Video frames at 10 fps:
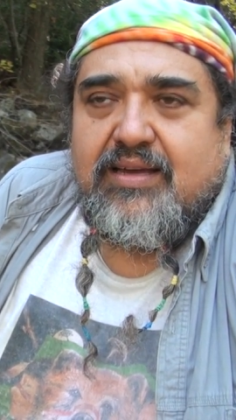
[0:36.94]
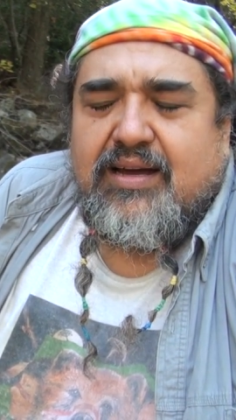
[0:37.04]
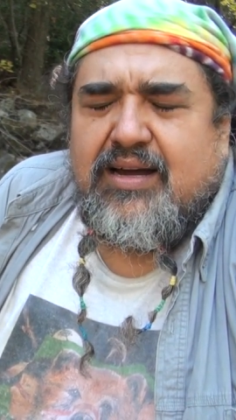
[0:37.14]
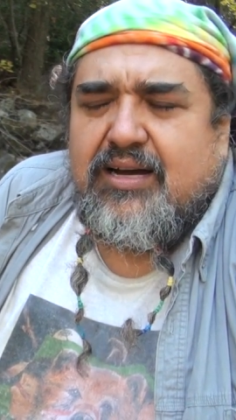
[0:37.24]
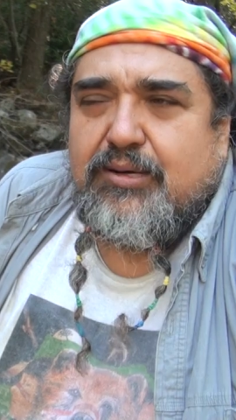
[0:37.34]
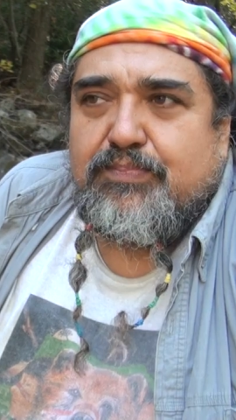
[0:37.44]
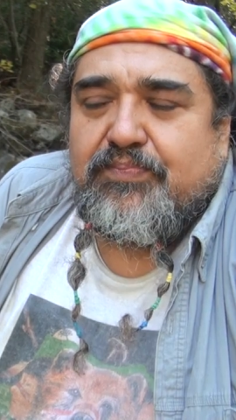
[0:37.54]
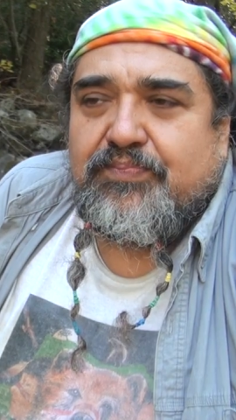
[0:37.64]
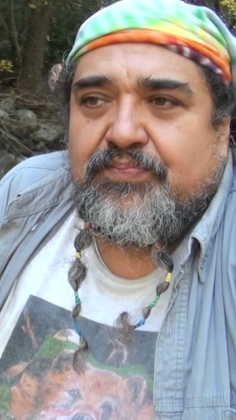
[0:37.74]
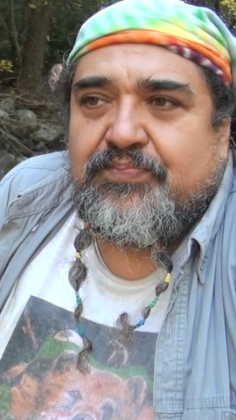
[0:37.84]

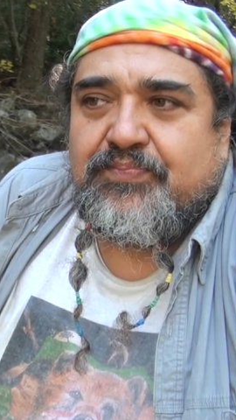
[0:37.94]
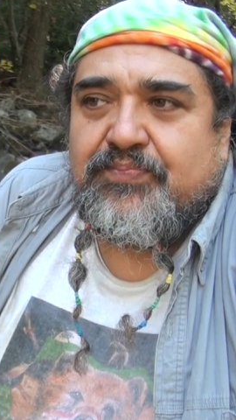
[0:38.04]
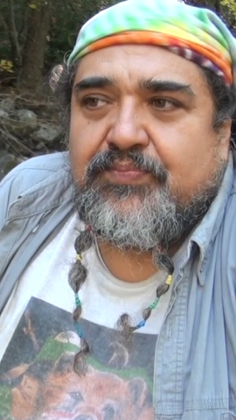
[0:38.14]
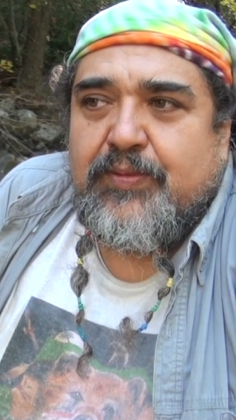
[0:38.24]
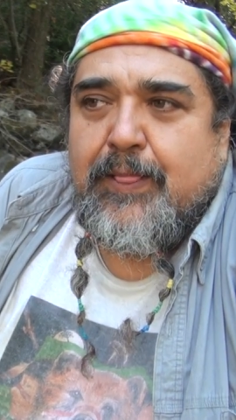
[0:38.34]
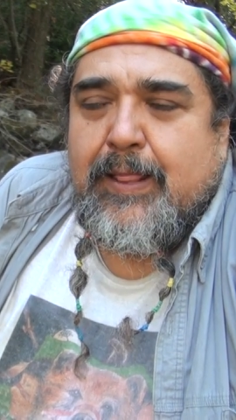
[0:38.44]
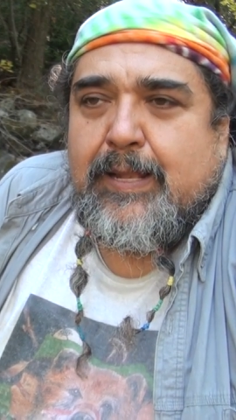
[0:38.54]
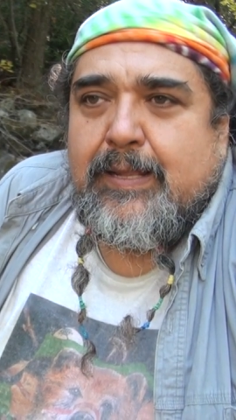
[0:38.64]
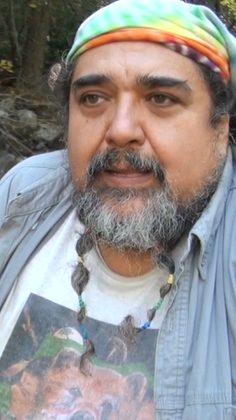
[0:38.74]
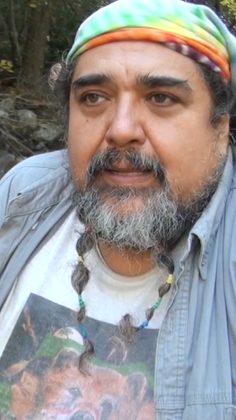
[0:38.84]
um,
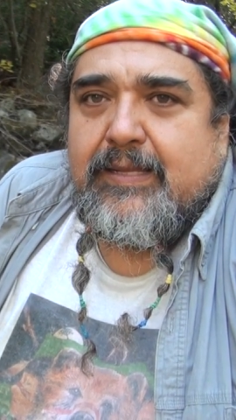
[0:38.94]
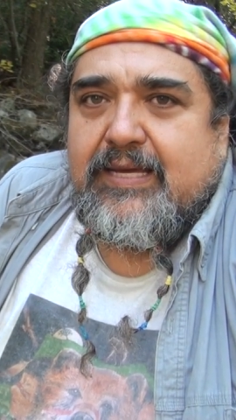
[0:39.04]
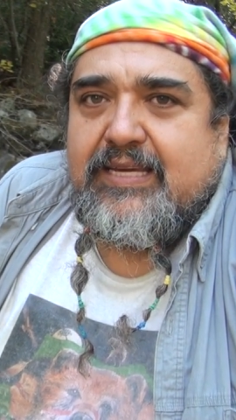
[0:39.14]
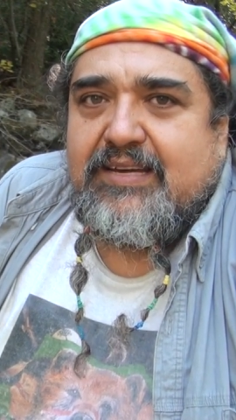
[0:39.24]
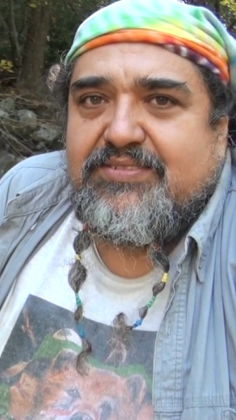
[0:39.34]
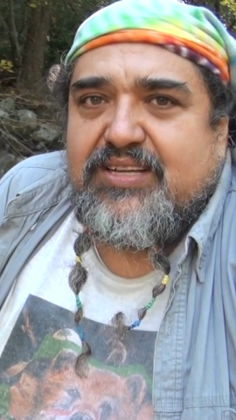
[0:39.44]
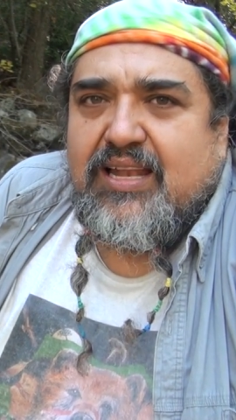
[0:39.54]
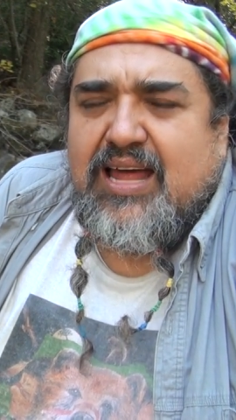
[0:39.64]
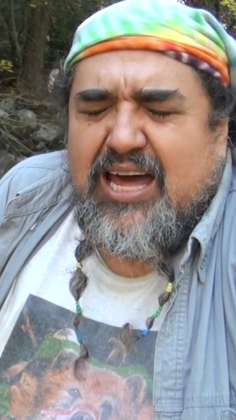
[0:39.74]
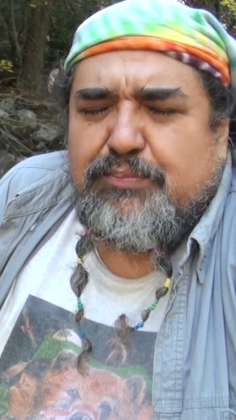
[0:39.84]
it gives a
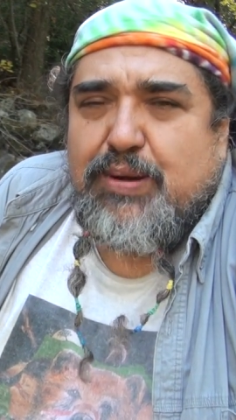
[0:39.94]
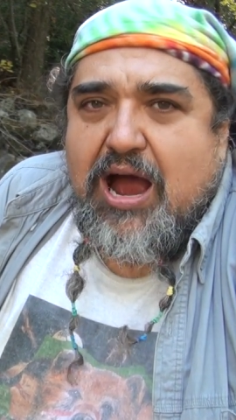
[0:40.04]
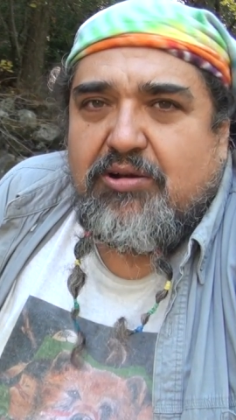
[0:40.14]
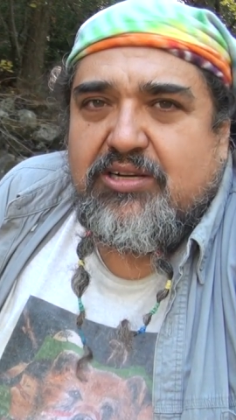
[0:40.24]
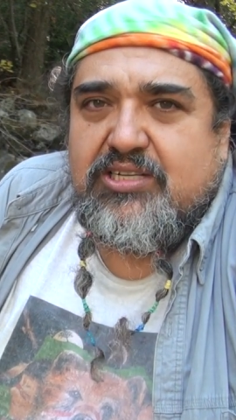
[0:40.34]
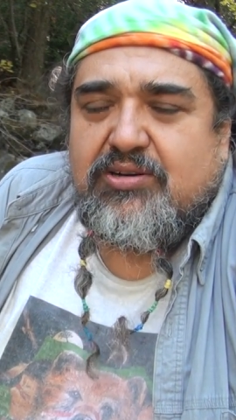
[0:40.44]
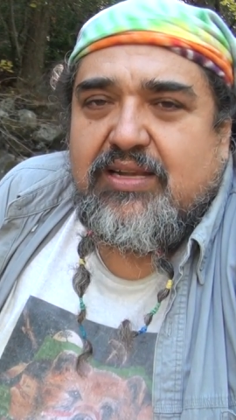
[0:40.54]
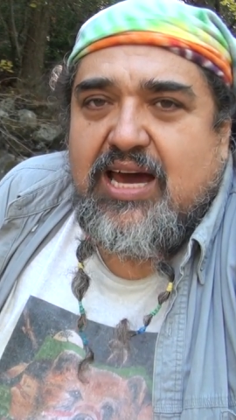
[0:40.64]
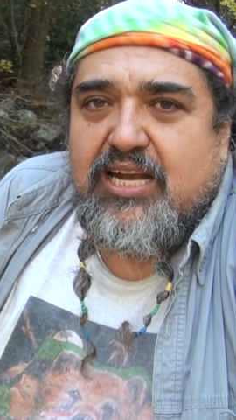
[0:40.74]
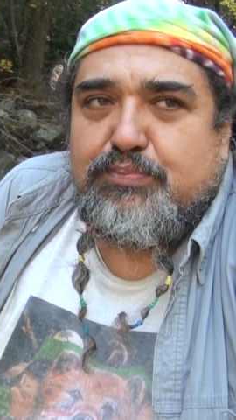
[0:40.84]
lot of power to a
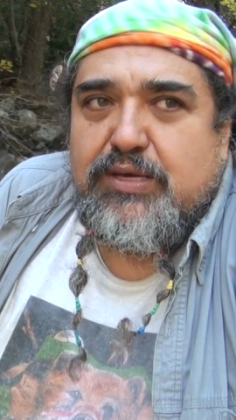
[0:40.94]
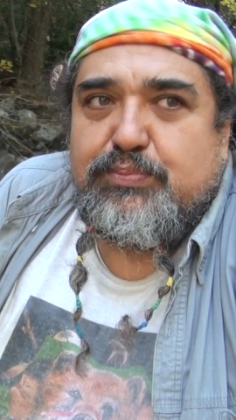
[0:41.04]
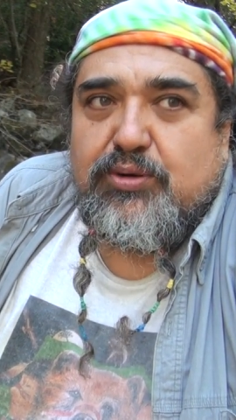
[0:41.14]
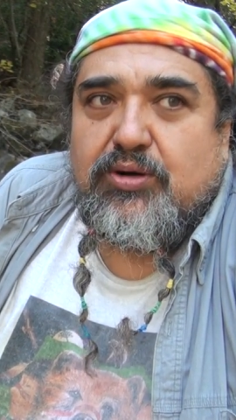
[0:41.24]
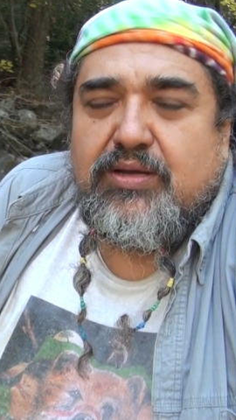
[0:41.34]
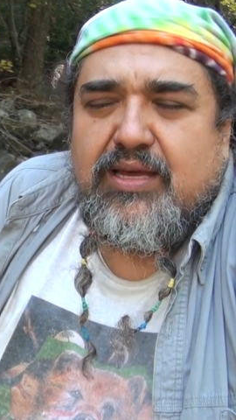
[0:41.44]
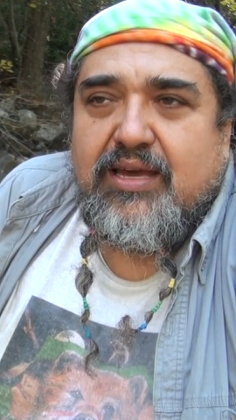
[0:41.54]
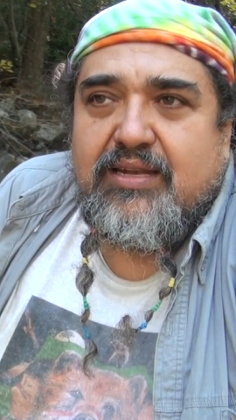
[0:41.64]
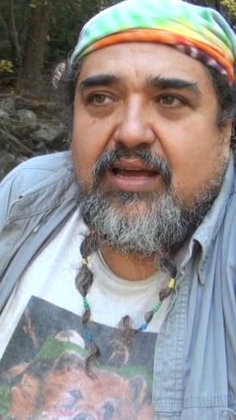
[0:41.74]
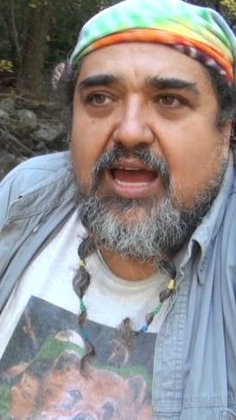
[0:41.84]
lot of people
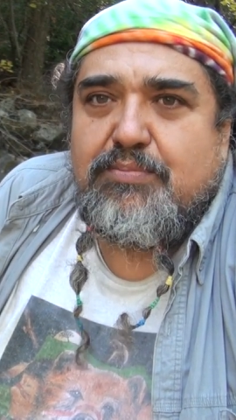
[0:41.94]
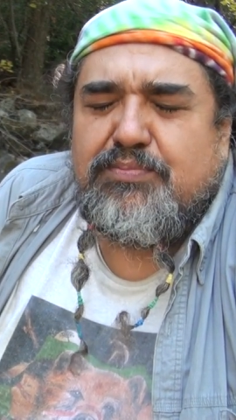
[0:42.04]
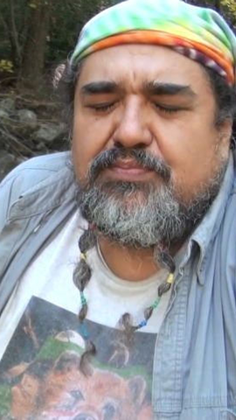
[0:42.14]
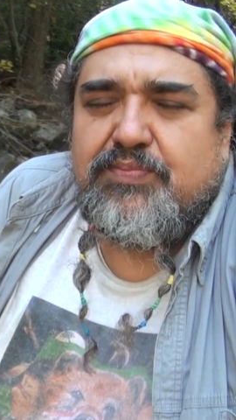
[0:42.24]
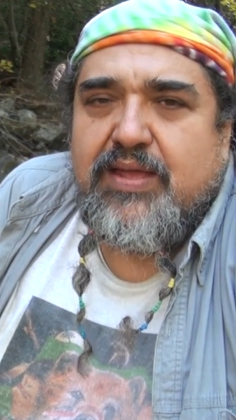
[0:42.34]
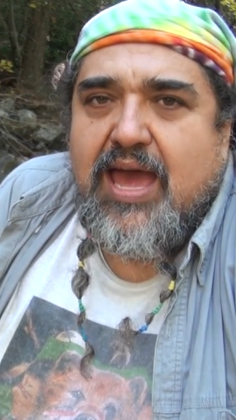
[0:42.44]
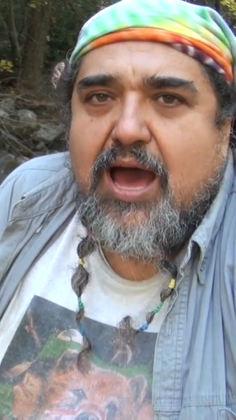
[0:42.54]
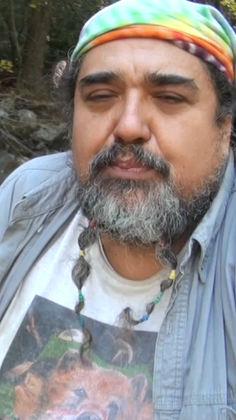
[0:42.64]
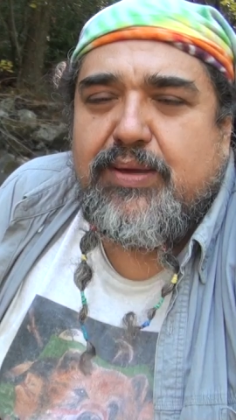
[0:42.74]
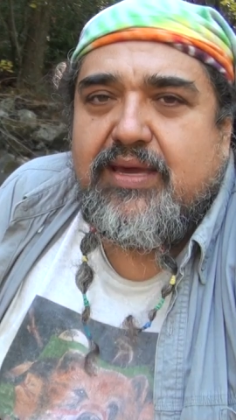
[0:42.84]
and I'm
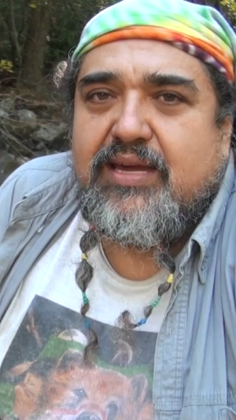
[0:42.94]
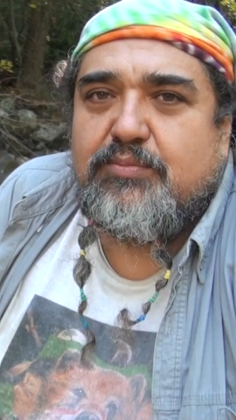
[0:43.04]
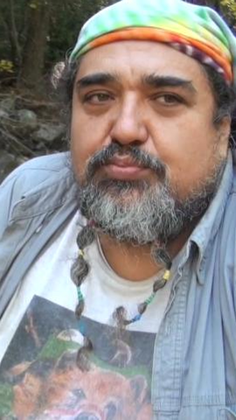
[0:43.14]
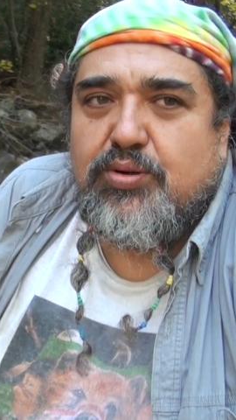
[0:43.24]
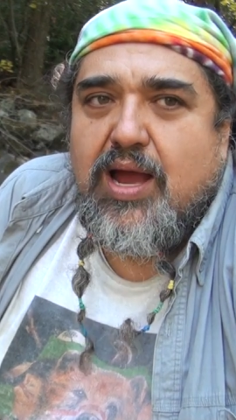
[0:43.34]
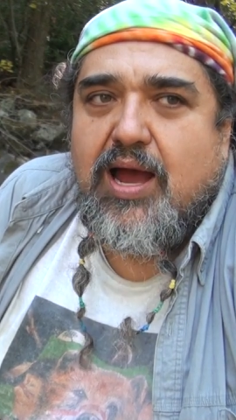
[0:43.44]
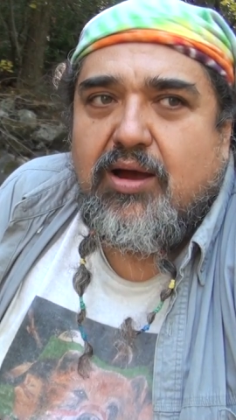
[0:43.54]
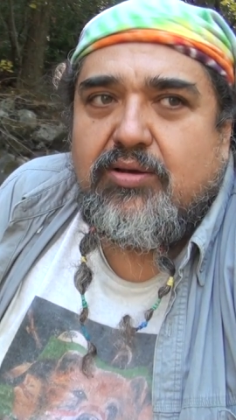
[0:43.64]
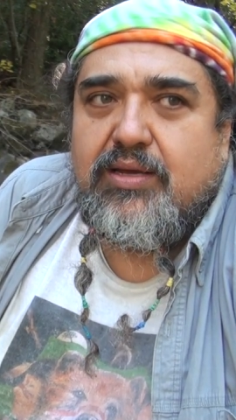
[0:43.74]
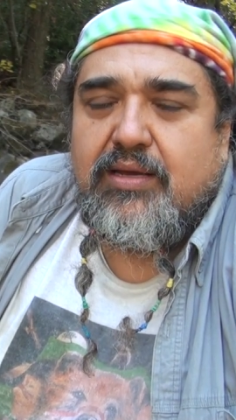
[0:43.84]
happy and
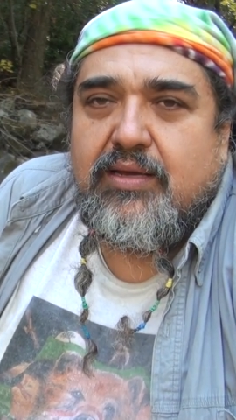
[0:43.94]
proud